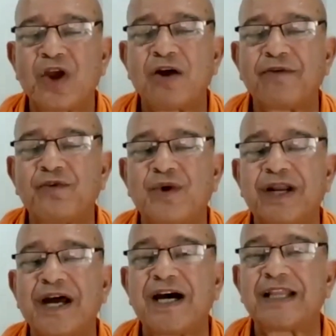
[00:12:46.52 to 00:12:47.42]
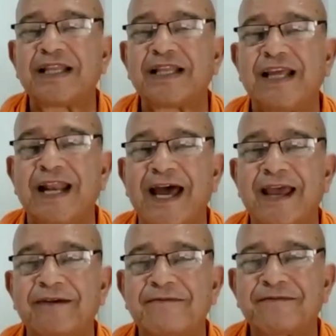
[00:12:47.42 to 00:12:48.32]
of your earthly
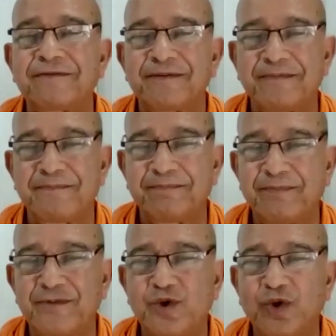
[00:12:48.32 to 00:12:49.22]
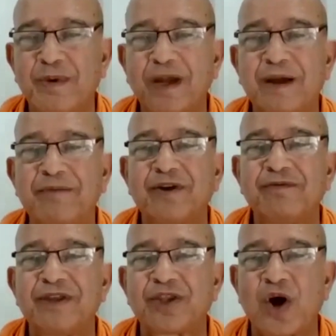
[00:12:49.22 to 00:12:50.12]
life, to become one
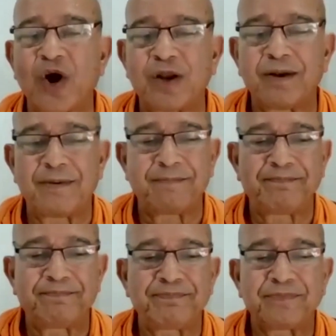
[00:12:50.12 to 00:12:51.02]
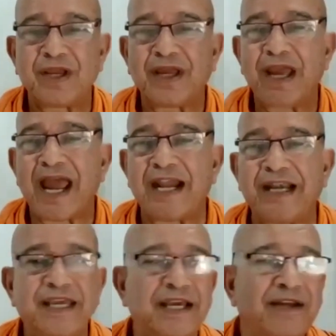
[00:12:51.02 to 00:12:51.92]
with all. And
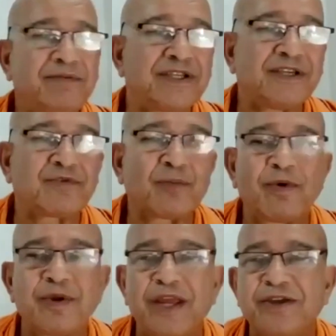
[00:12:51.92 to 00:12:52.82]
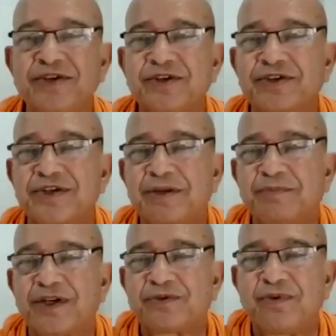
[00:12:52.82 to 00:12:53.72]
here we see from our ancient
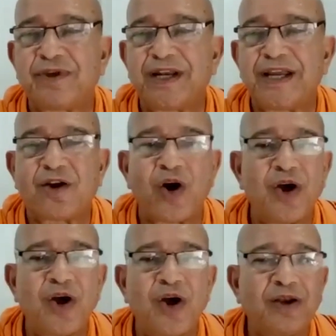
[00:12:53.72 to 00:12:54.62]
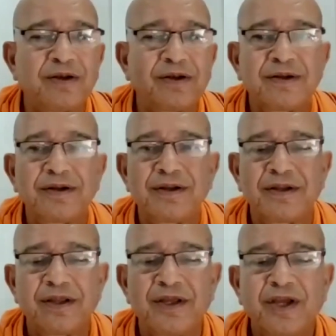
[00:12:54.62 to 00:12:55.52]
scriptures, we recall
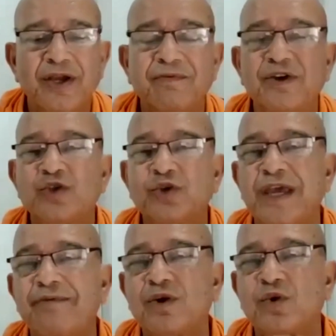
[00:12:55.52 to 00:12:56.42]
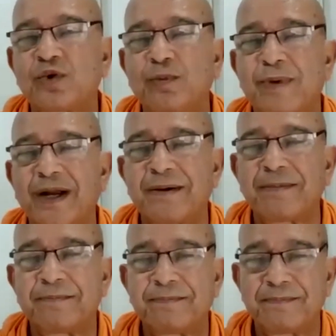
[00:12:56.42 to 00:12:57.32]
Vasudhaiva Kutumbakam.